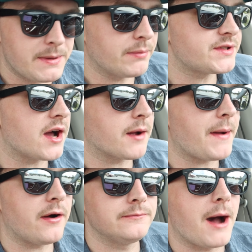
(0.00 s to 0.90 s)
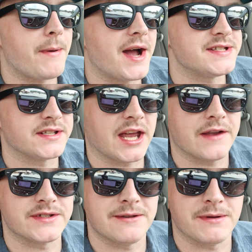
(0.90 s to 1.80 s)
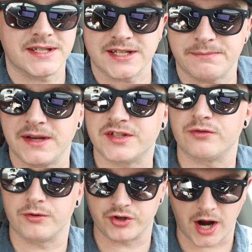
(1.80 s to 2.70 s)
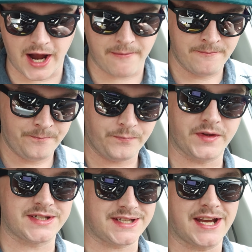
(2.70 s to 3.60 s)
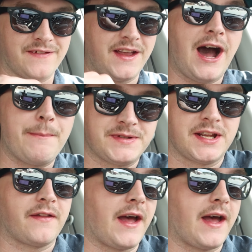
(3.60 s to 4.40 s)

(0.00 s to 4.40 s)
People talk about Popeyes and KFC biscuits being super dry. This is like the opposite of